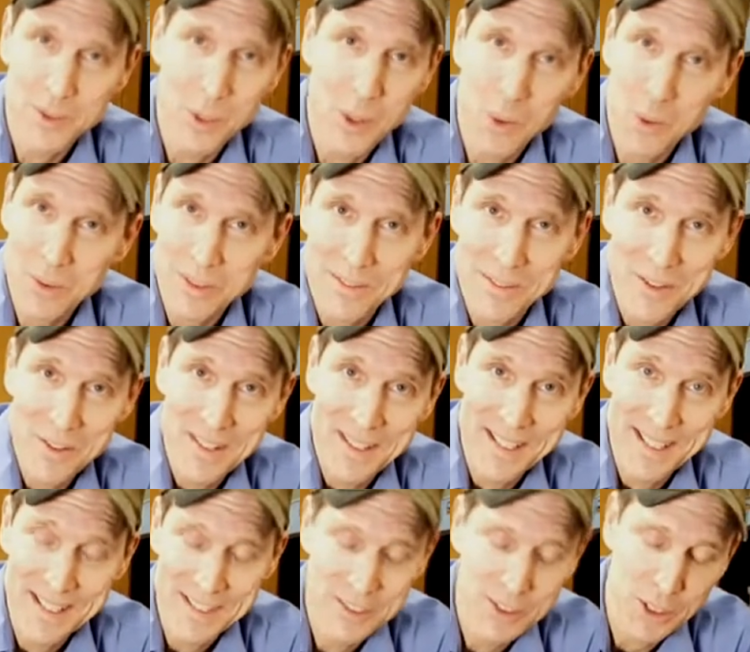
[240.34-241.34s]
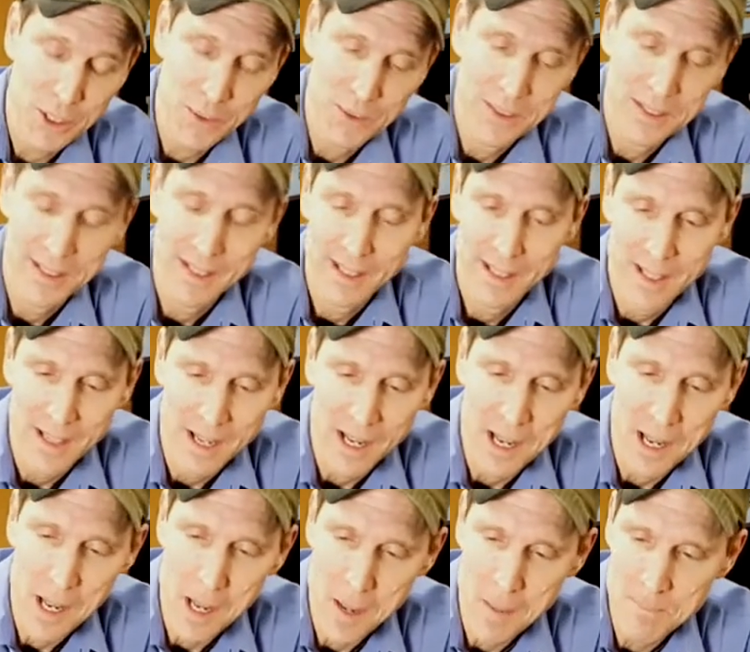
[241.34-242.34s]
a whole different thing. So
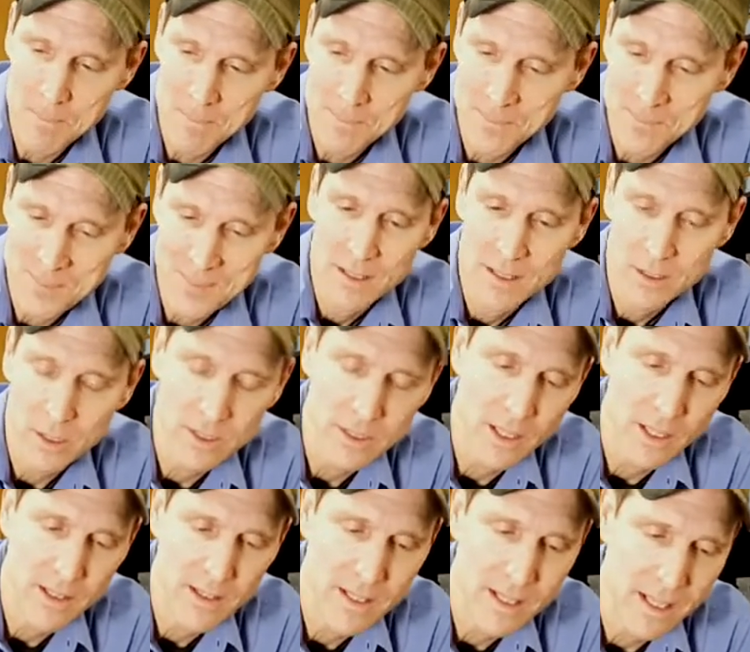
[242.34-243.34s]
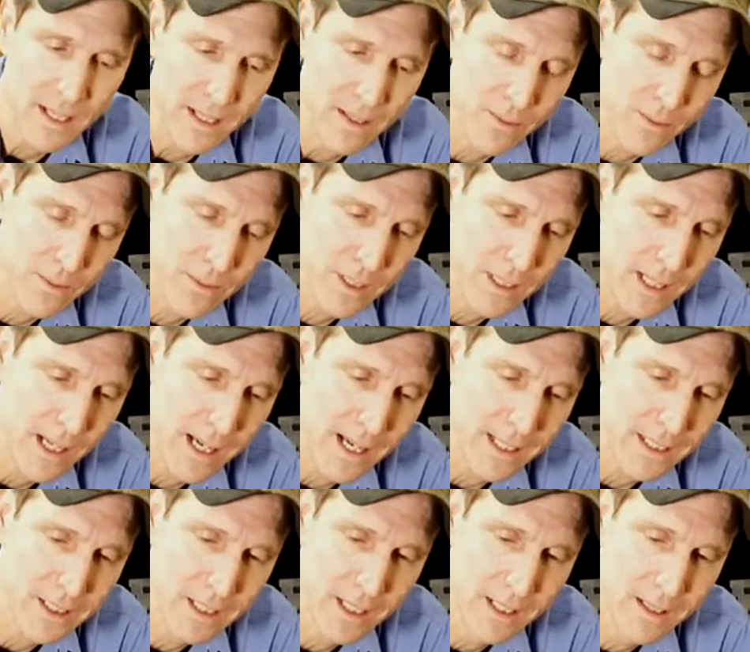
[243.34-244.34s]
I started thinking, well,
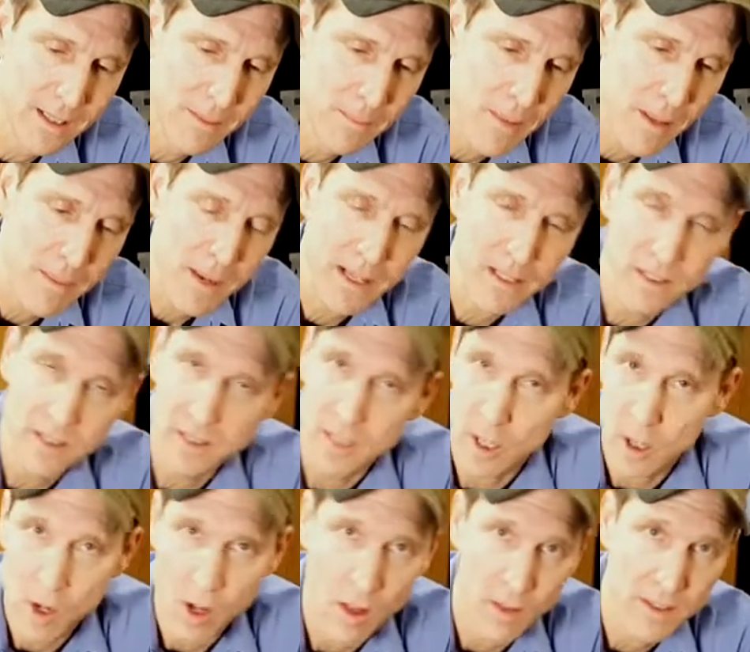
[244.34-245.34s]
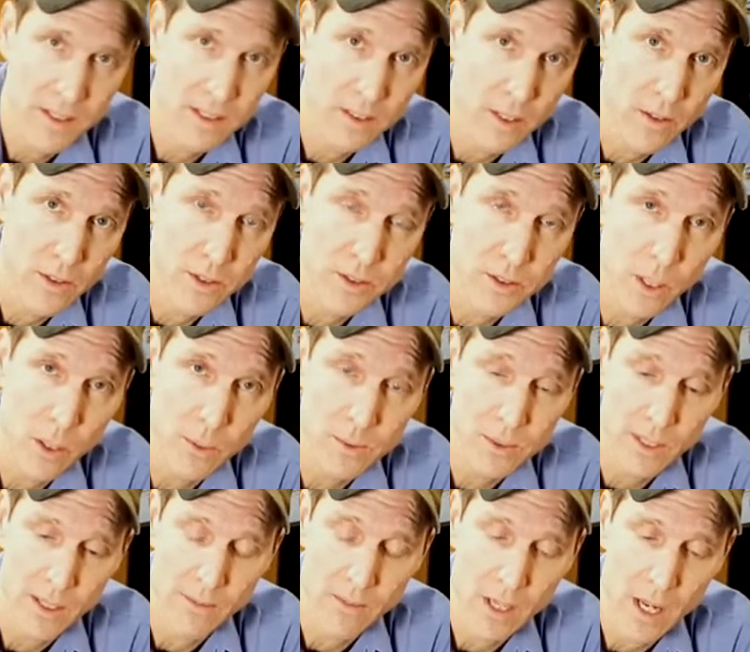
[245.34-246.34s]
gosh, maybe I could sell all these other scopes
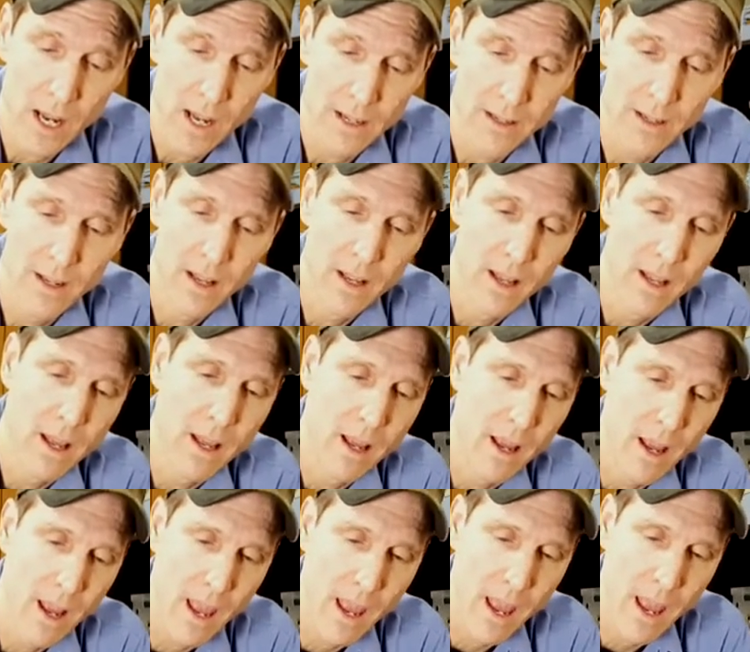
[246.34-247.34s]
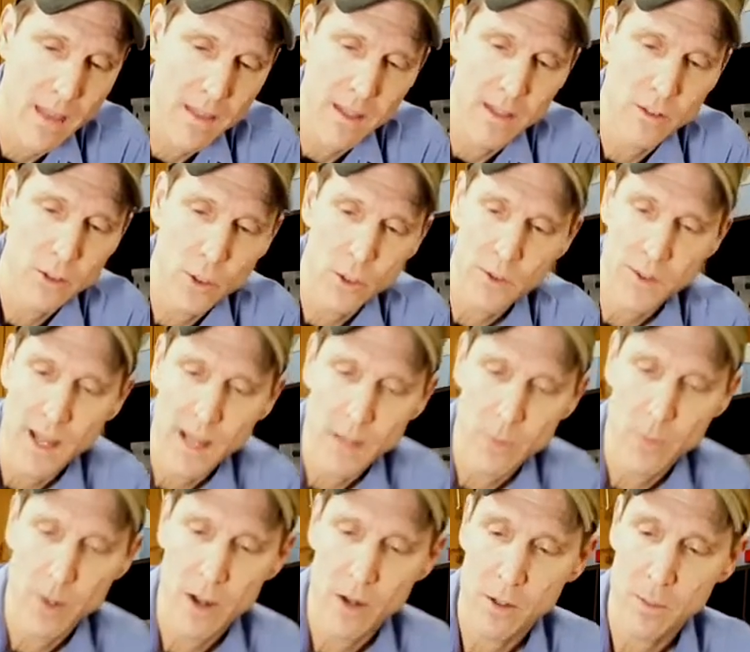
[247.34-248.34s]
that I've got and then turn that
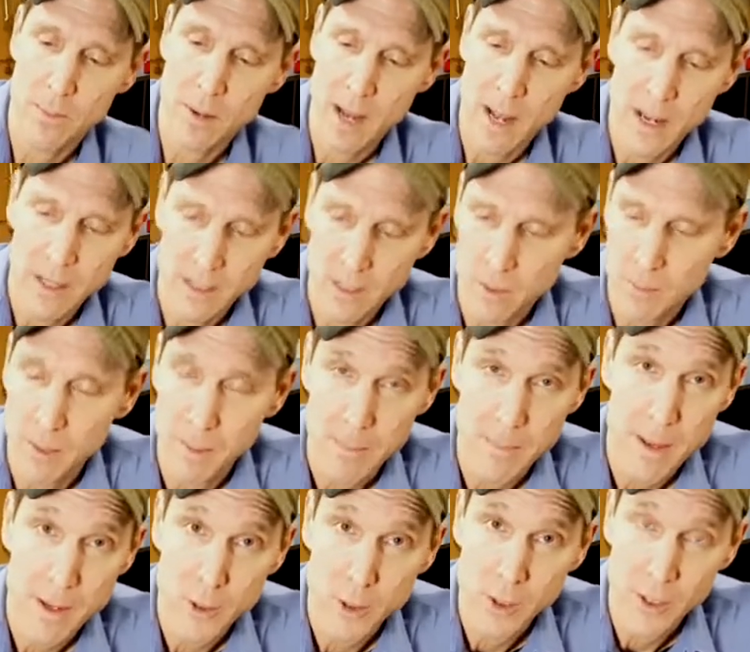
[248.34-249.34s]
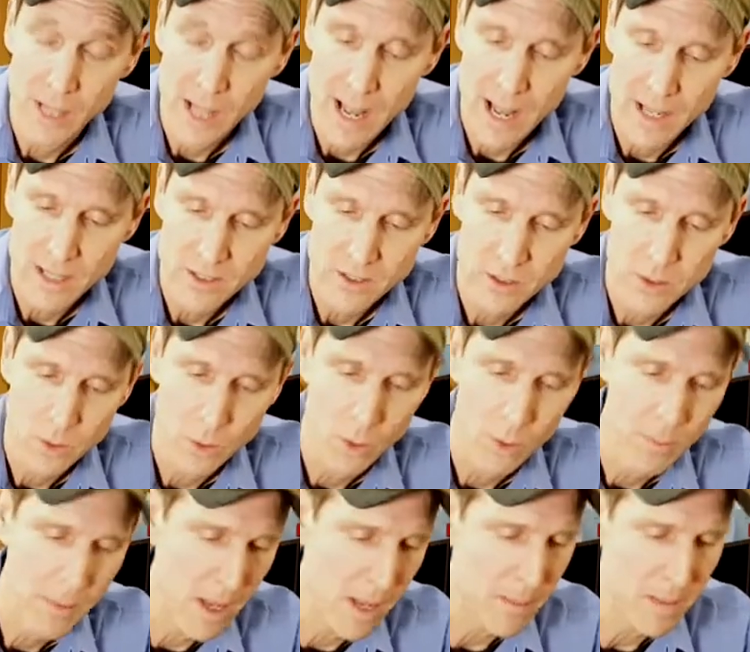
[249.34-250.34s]
around to buy a little bit better glass, or
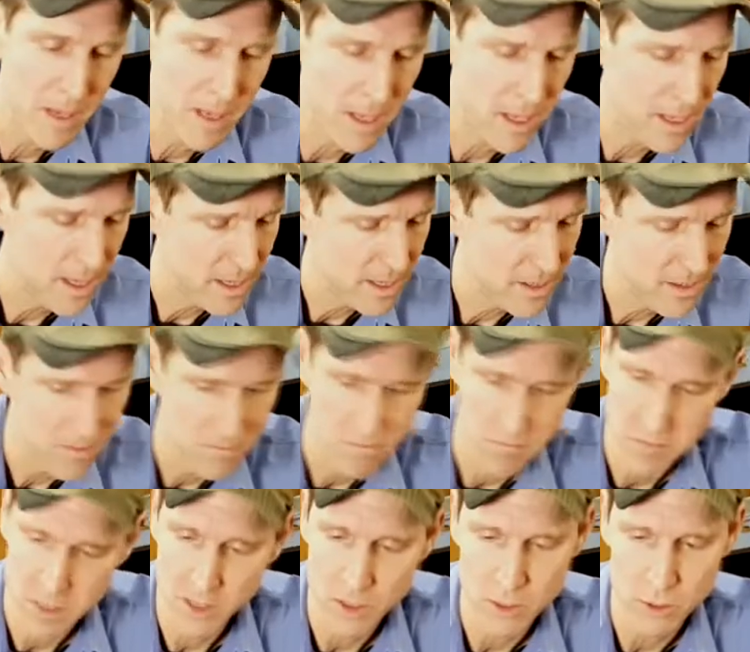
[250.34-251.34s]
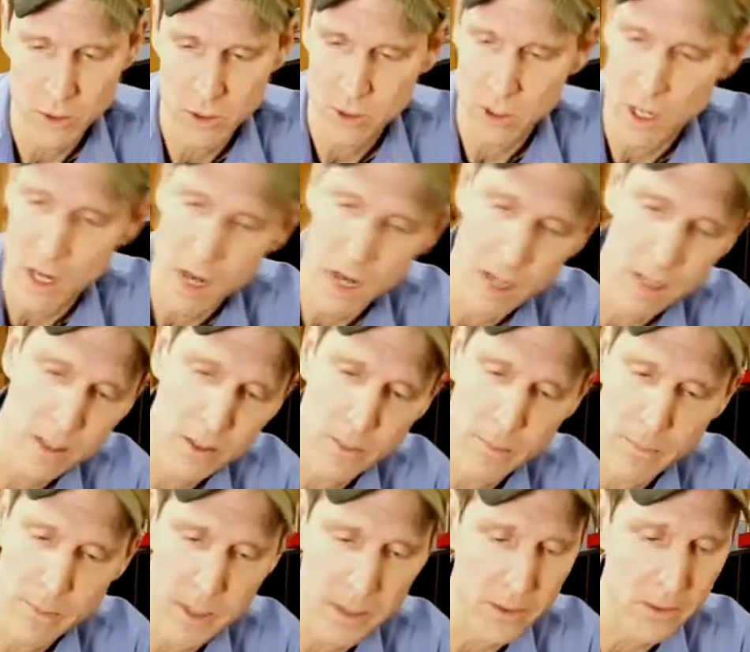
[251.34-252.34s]
maybe a new stock or
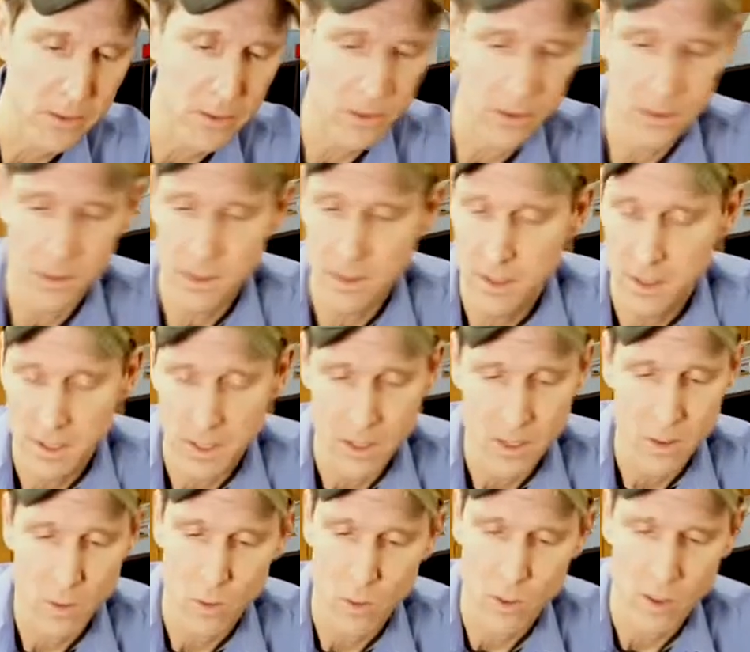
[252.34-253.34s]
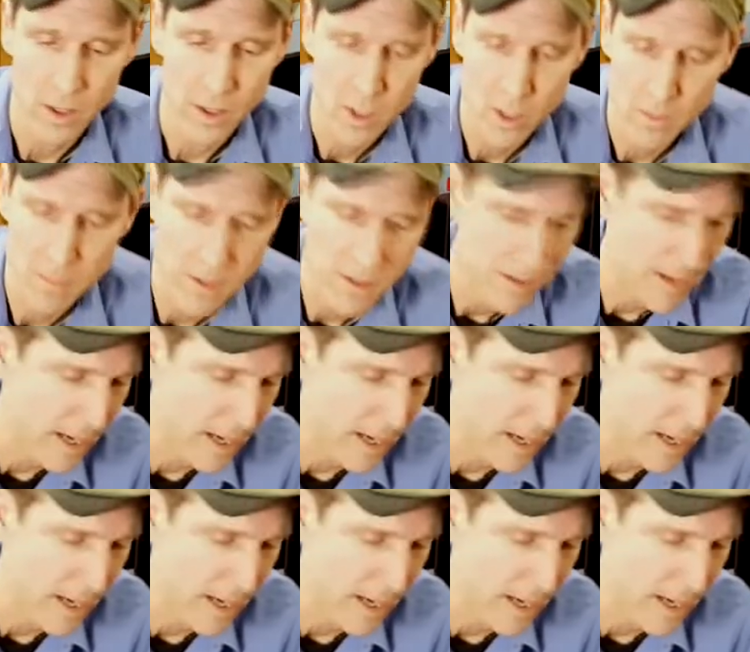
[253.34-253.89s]
barrel, or it could be that